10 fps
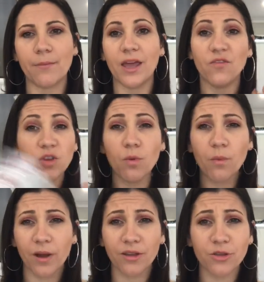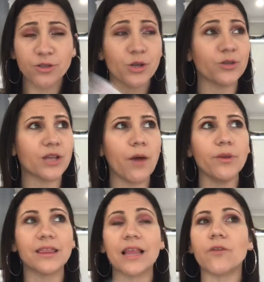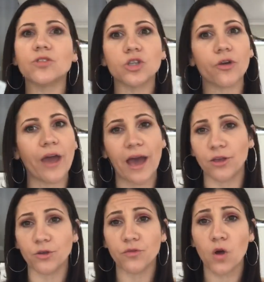If you are one of those girls, I would love to know how you've